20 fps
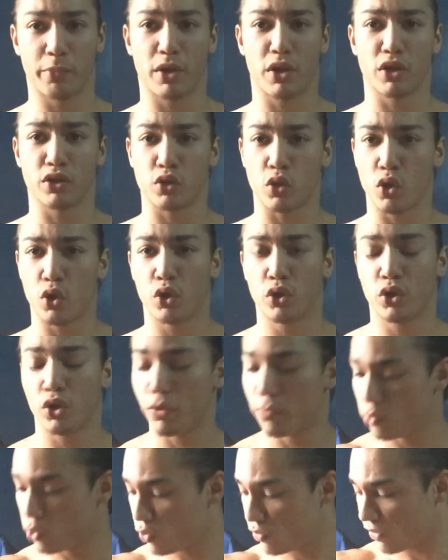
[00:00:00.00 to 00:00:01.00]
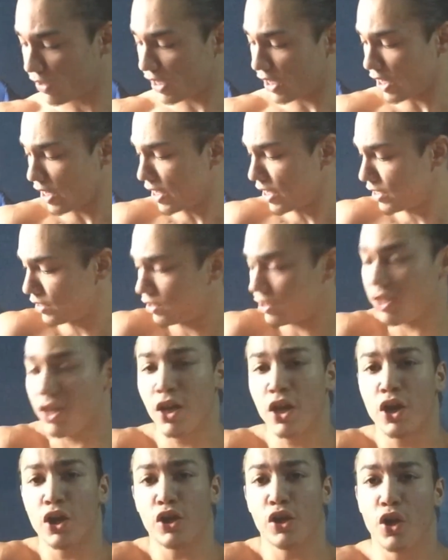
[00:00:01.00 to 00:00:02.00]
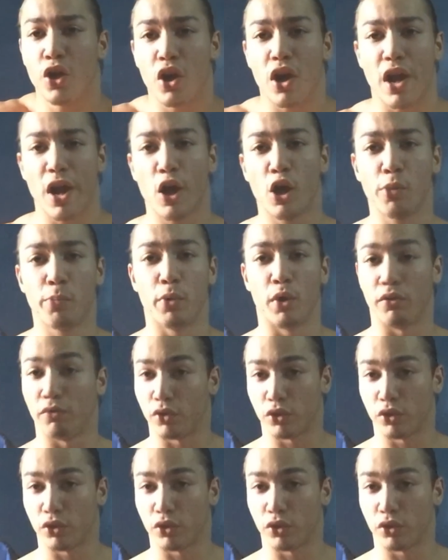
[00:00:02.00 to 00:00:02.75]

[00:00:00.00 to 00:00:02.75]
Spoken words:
because all you're moving is your elbow.